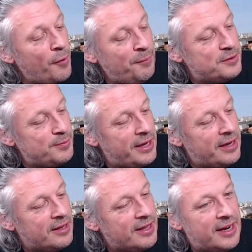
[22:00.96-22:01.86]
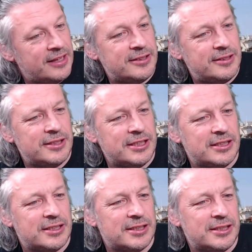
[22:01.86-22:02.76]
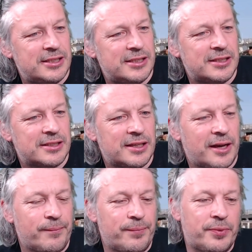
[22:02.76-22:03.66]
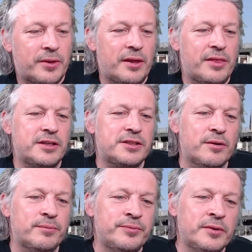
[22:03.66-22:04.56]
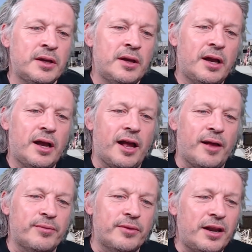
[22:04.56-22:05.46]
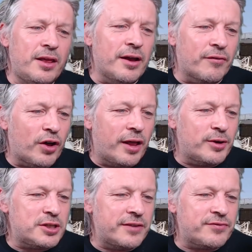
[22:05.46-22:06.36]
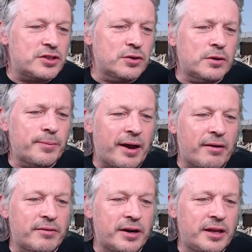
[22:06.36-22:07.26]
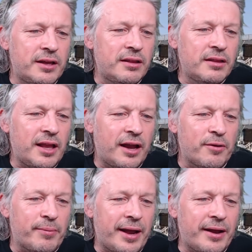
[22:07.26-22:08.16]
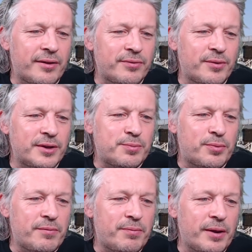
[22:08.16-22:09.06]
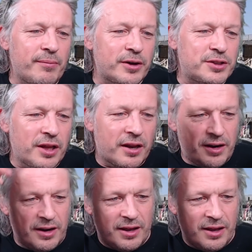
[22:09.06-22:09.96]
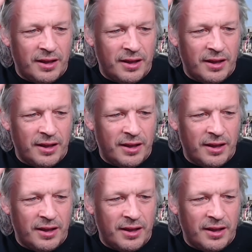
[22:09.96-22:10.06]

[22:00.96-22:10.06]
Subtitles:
copies me, Ali. Do they? Is that what it is? Yeah, I think so. I don't think I've got that much left to talk about, really. Now you're back. We've pretty much done...